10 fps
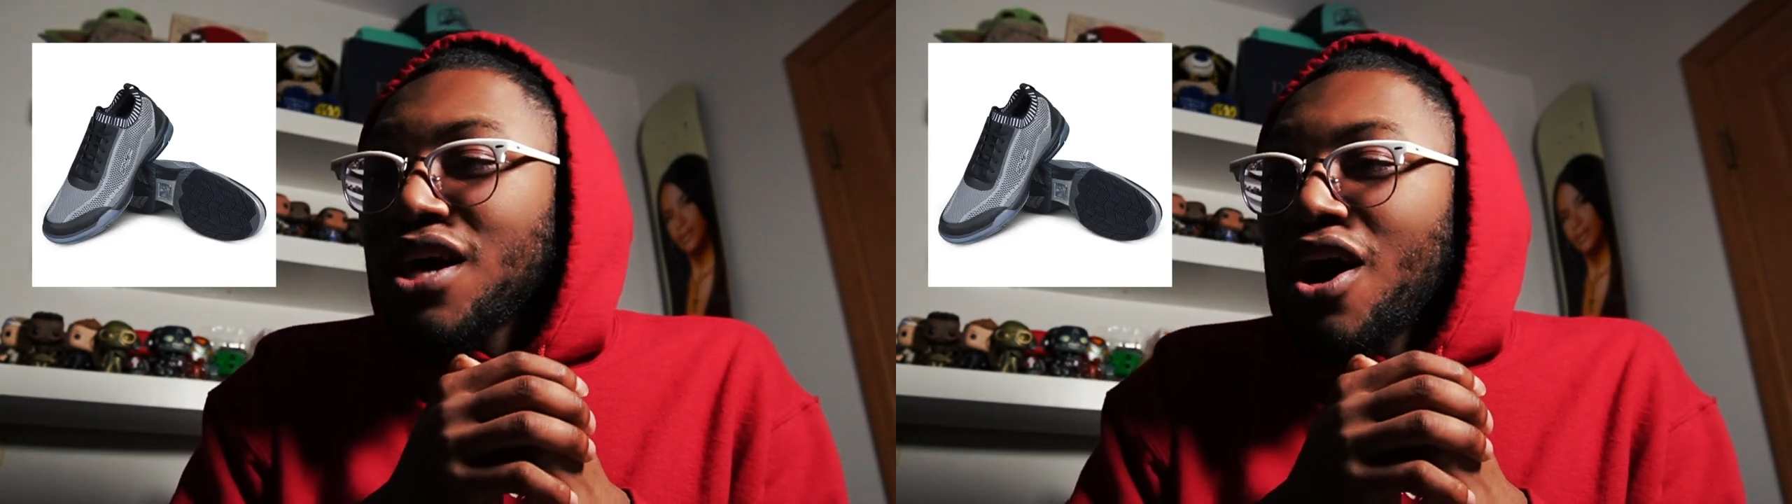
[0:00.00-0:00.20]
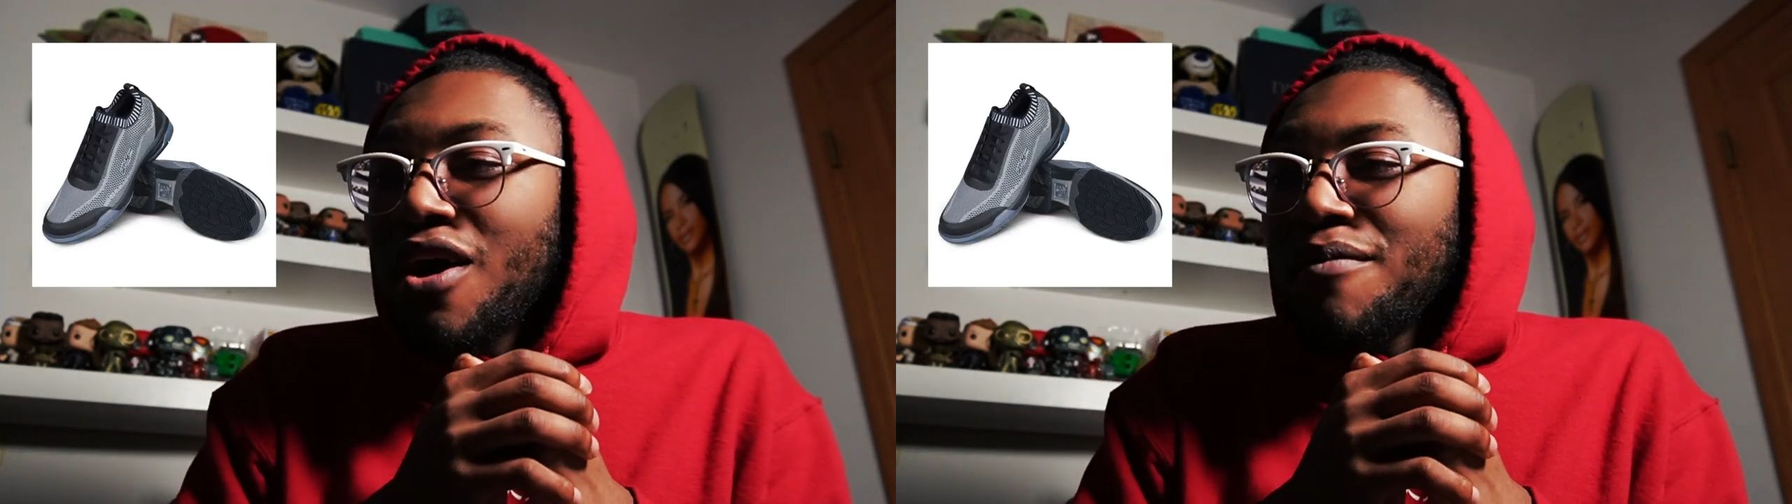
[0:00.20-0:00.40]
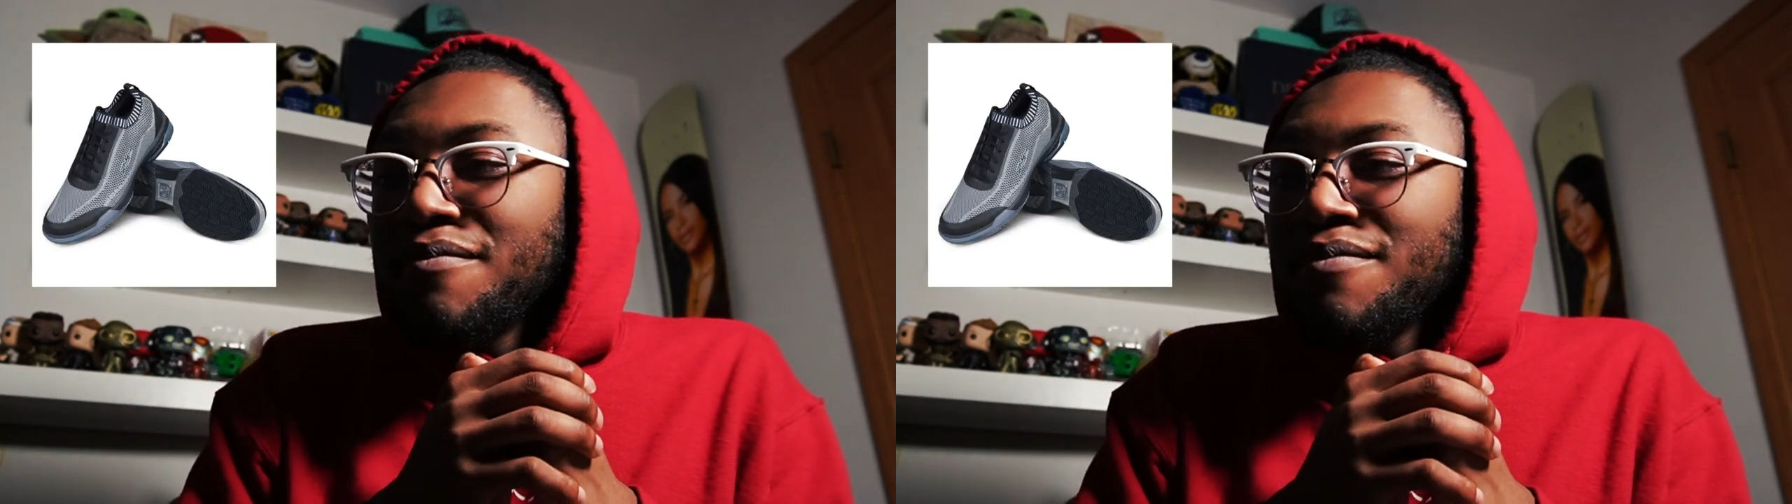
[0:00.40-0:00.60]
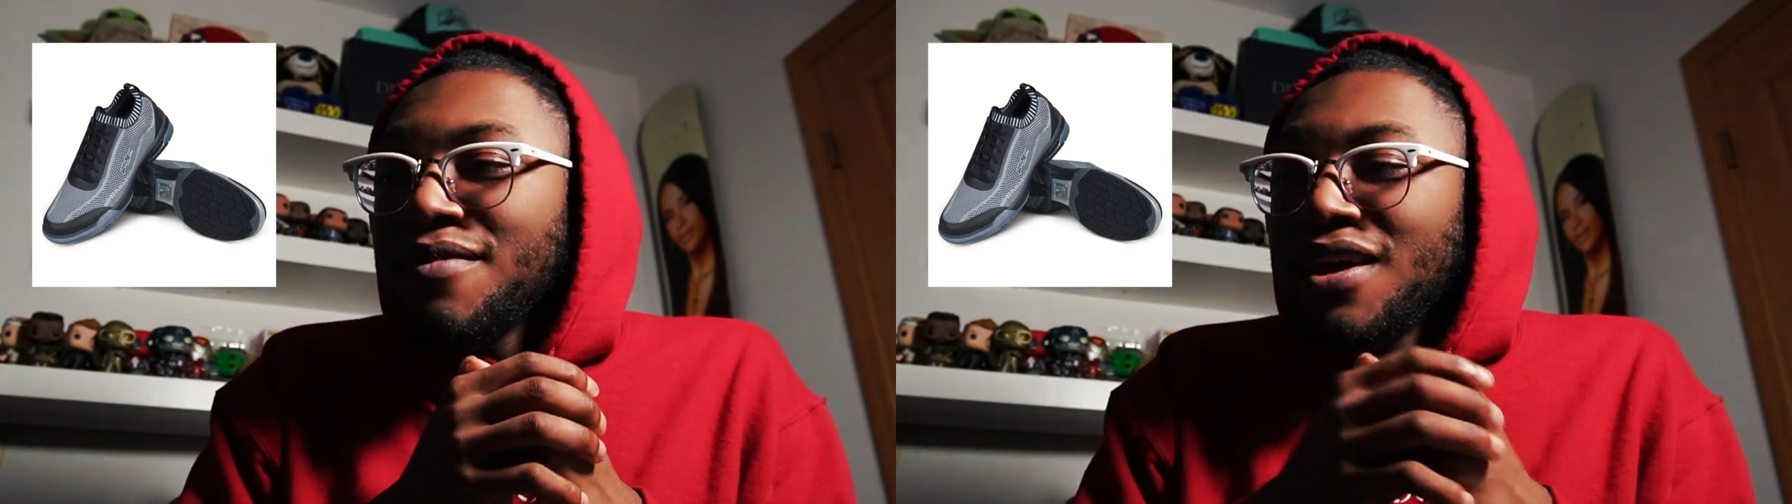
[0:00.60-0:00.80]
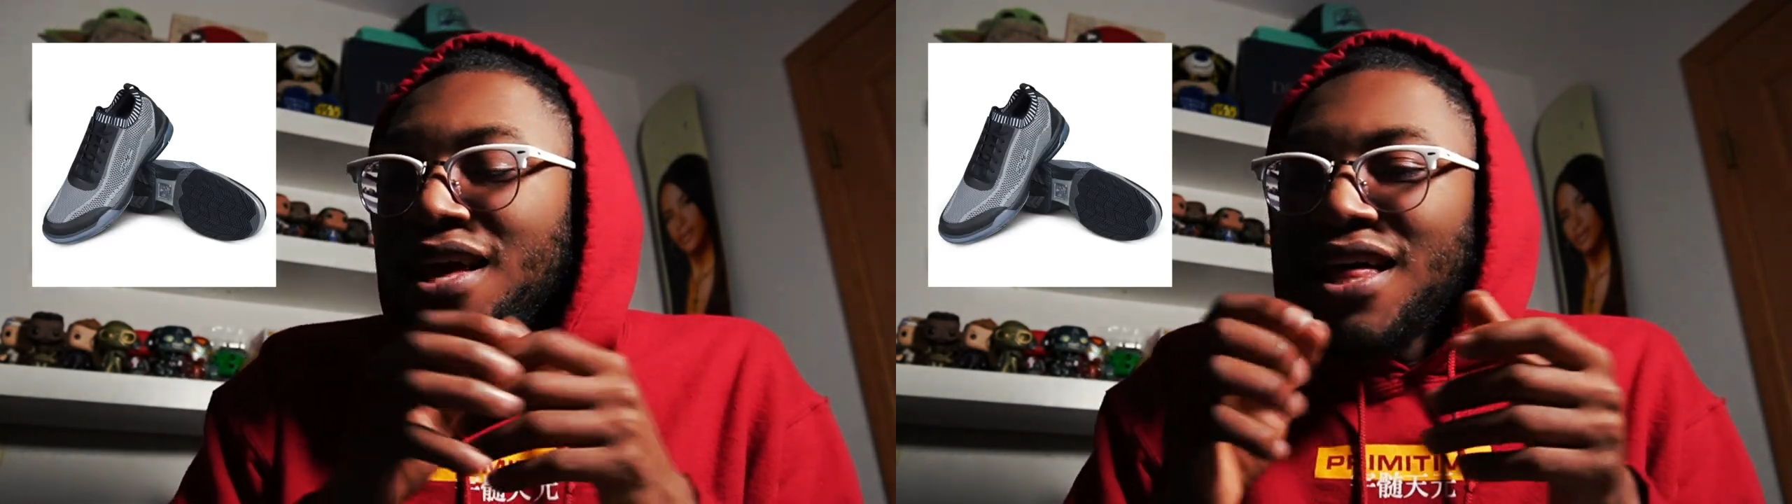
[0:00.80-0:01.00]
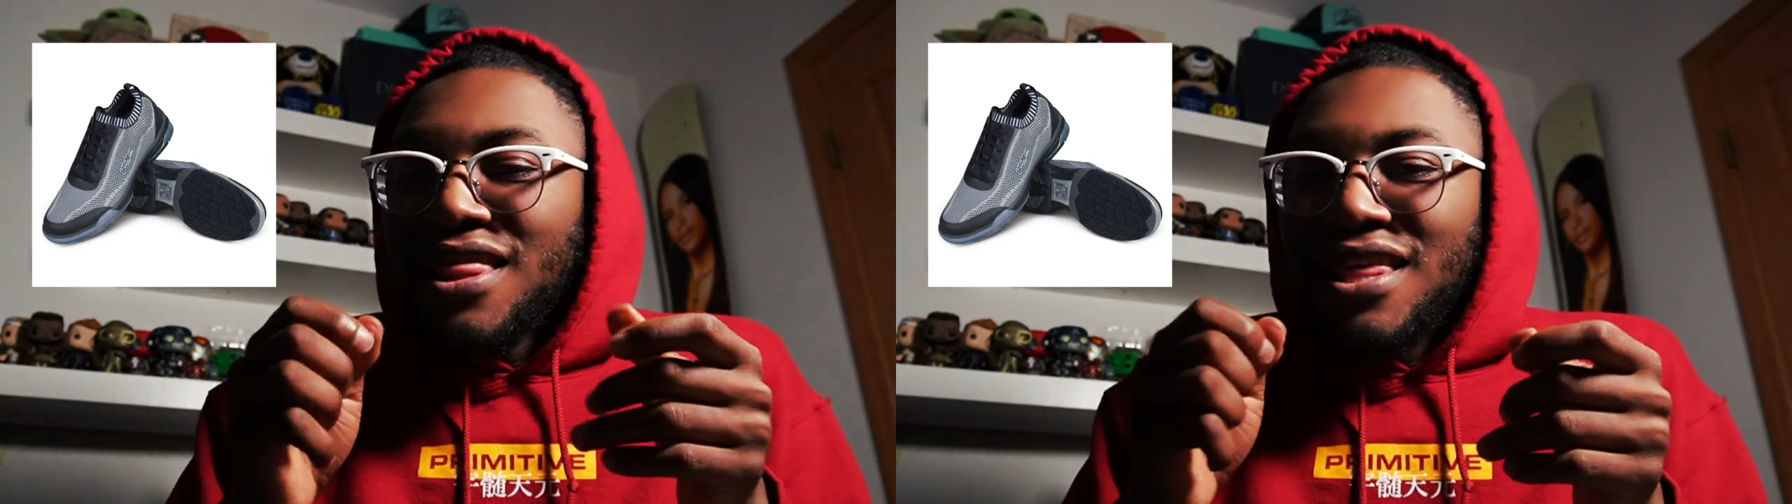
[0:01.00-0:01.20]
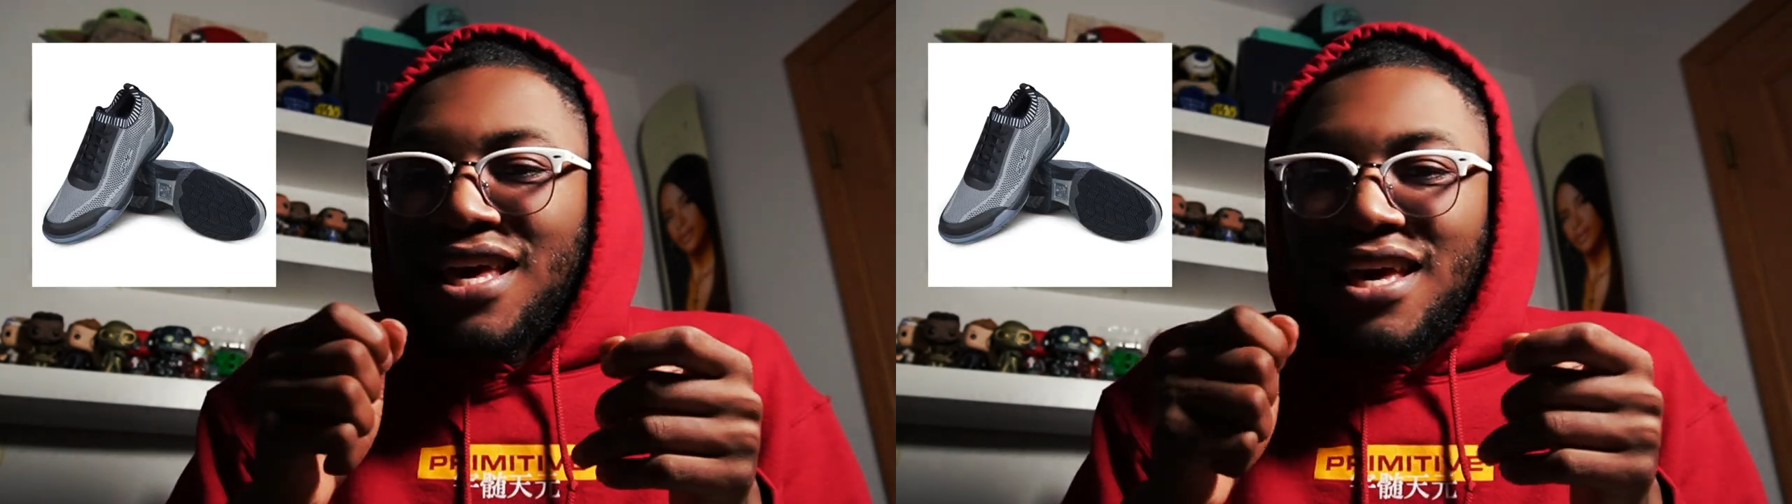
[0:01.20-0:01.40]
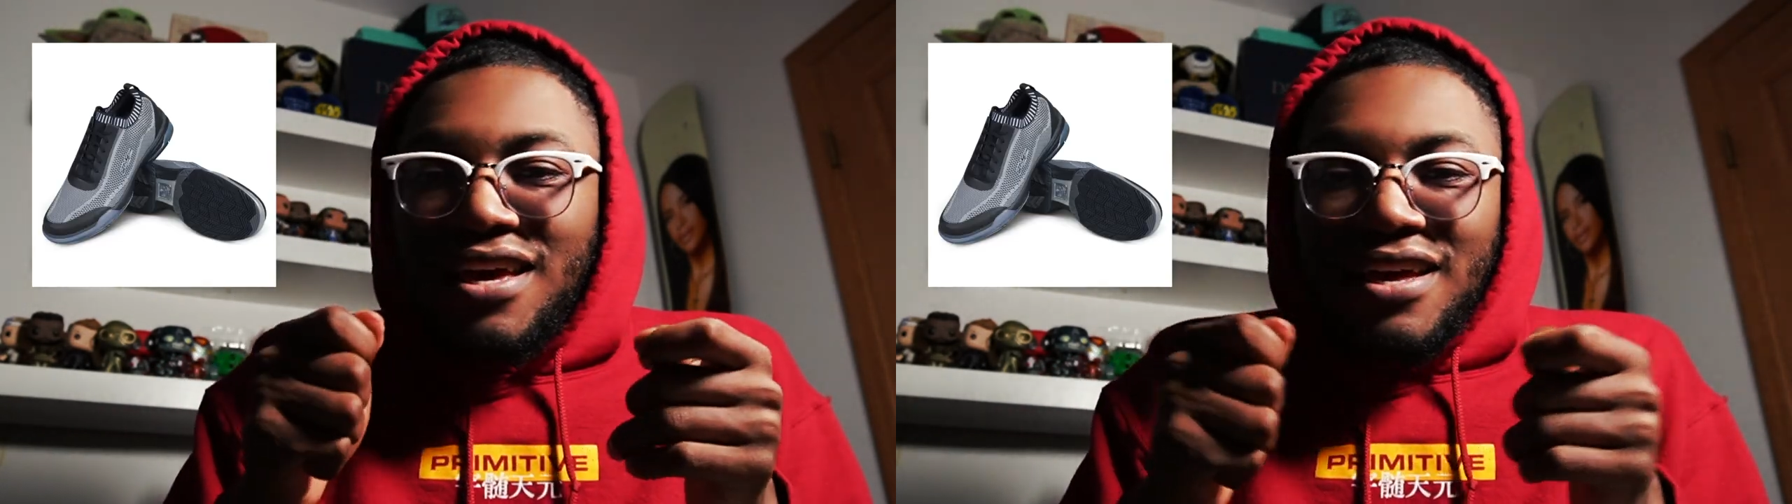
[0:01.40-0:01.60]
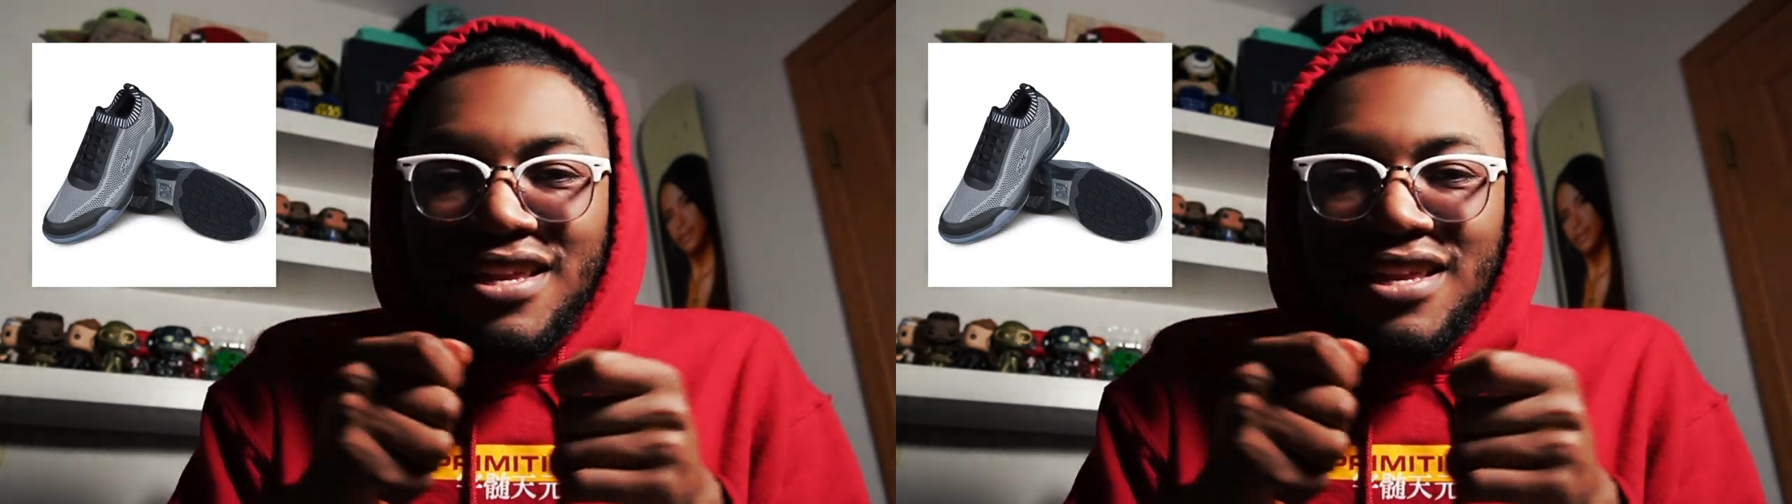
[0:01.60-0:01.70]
the